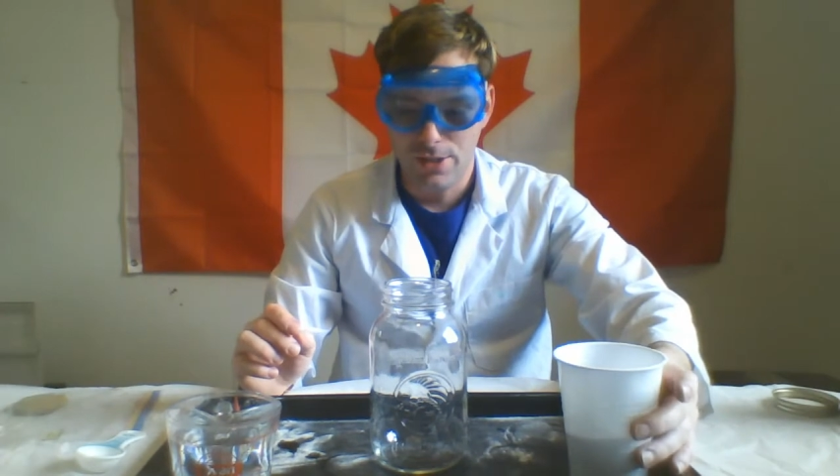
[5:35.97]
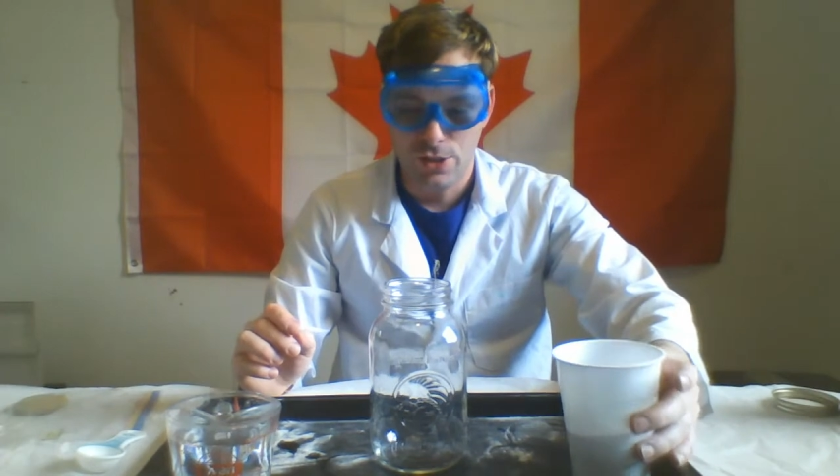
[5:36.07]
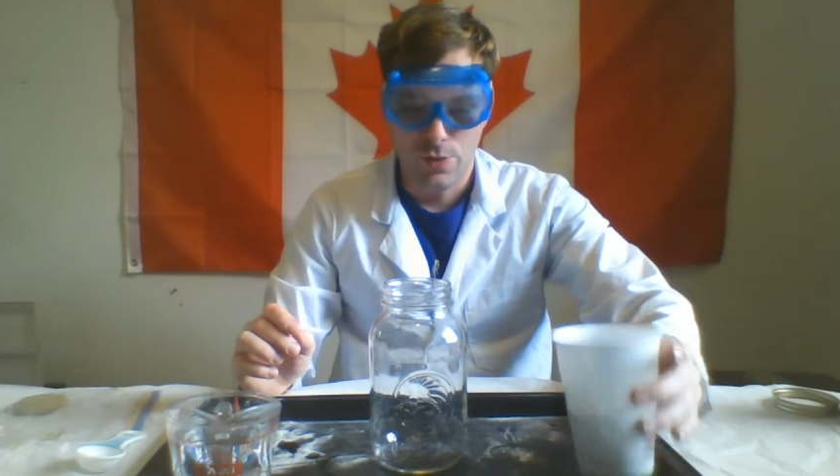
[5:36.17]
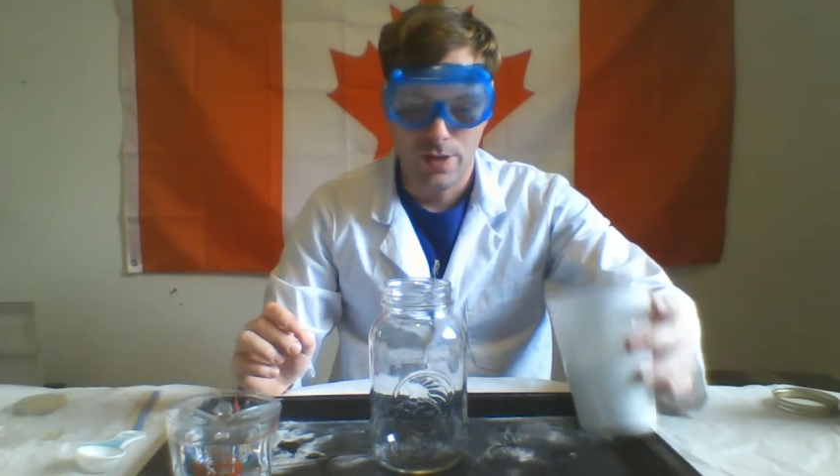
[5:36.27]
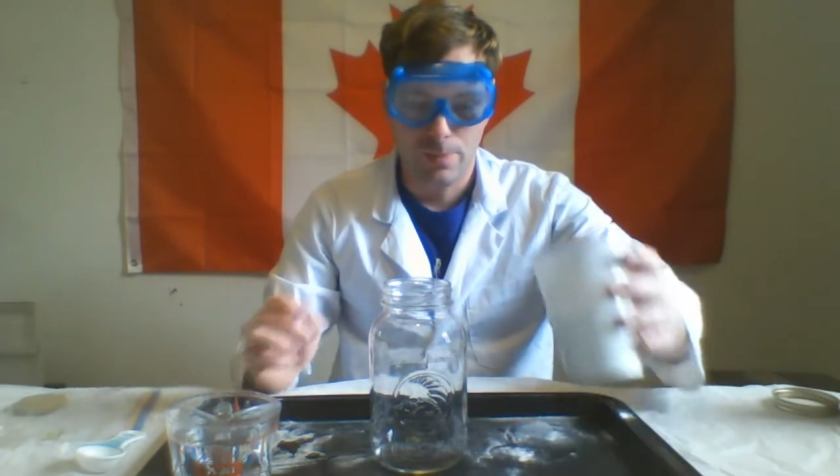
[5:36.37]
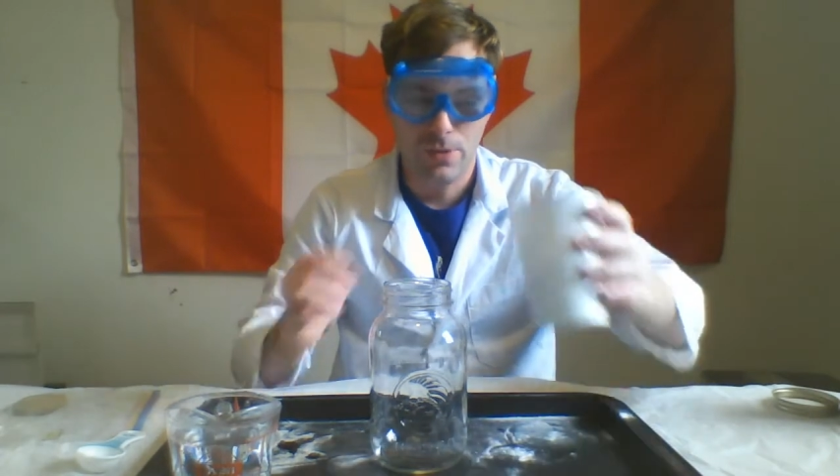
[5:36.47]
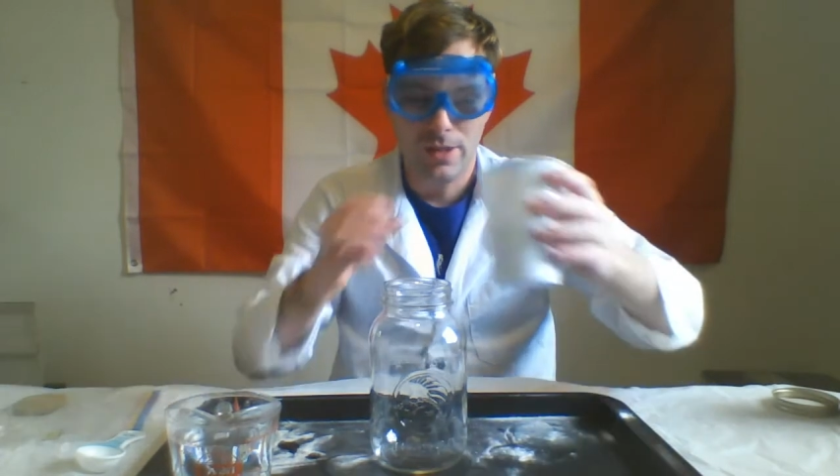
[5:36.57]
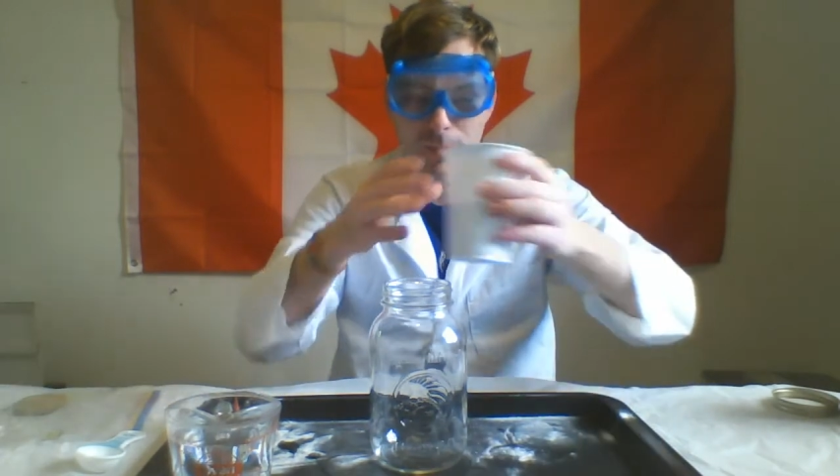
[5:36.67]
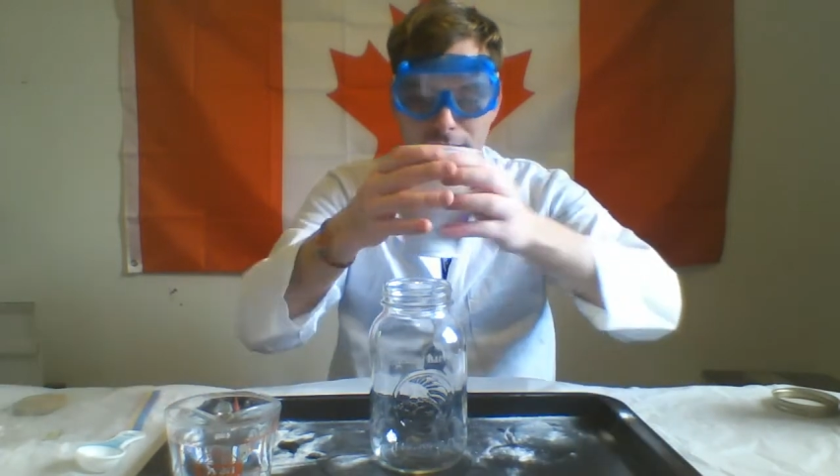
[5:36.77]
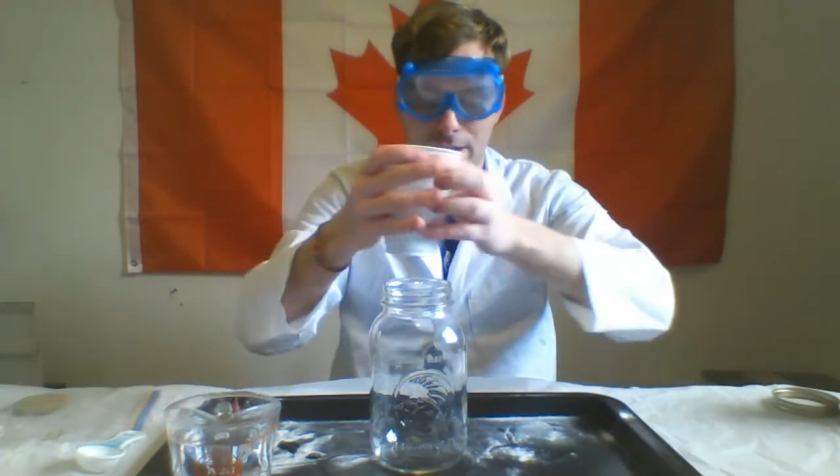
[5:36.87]
just going to put the
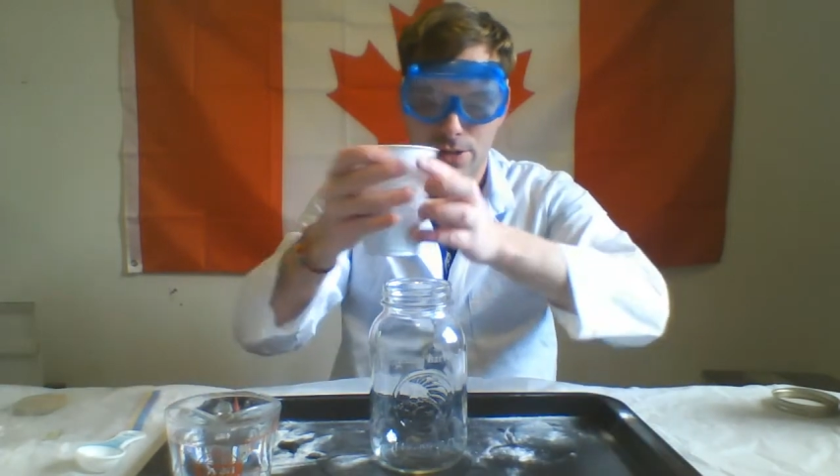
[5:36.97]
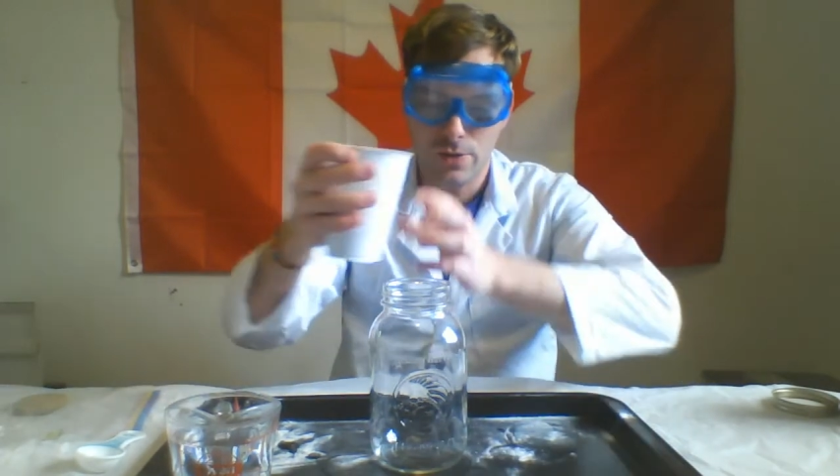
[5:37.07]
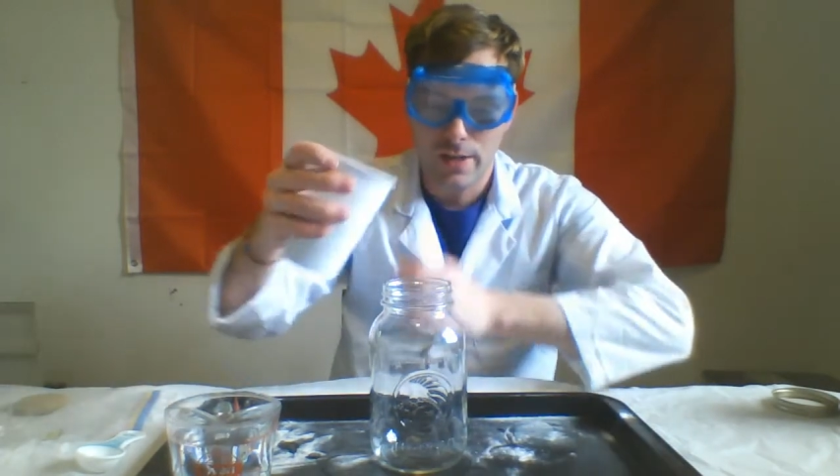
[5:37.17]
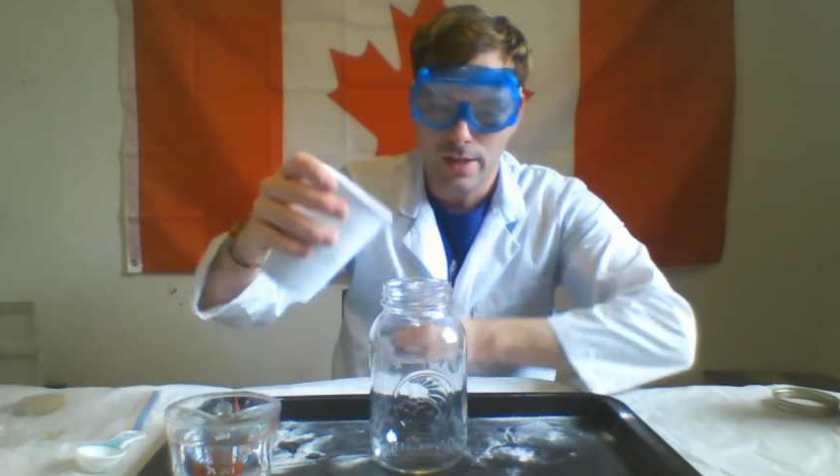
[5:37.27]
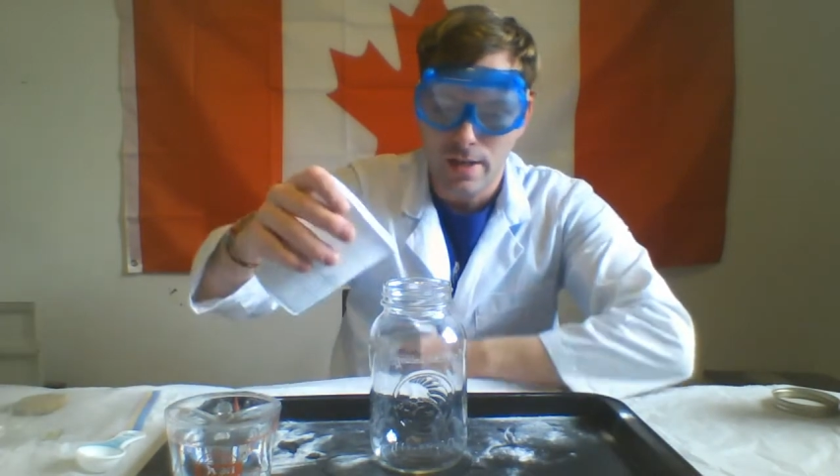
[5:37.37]
baking soda